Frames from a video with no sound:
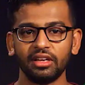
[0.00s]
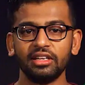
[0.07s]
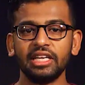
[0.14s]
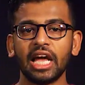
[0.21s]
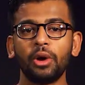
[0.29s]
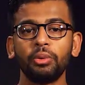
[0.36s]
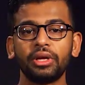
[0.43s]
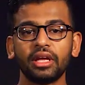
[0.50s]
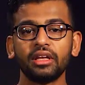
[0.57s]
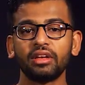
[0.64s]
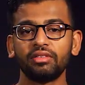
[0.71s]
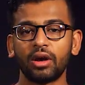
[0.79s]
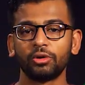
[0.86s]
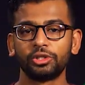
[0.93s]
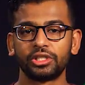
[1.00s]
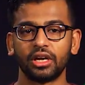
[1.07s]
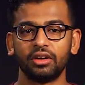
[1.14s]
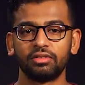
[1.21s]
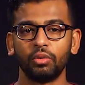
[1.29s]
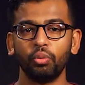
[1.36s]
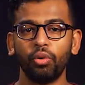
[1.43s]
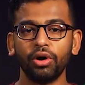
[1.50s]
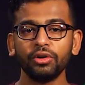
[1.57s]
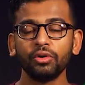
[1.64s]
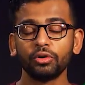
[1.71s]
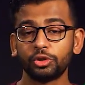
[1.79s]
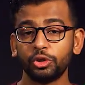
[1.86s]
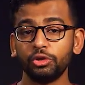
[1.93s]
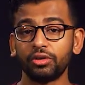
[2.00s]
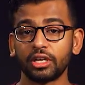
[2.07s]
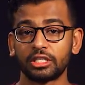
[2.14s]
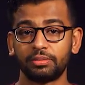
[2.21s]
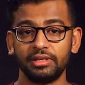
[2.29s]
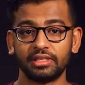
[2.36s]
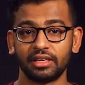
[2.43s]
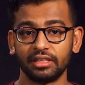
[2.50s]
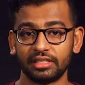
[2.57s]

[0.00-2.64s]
Now we can give our chef 1 or 2 recipes at